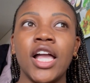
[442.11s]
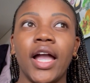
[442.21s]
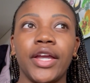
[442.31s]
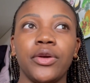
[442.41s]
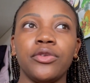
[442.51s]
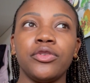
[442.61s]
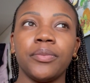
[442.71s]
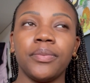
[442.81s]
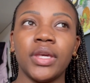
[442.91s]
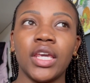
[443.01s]
I know for
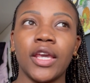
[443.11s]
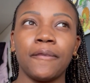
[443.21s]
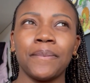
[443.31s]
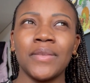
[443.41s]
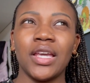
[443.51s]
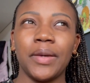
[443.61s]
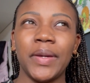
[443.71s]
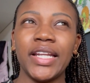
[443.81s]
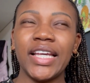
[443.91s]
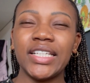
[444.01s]
me, I paid like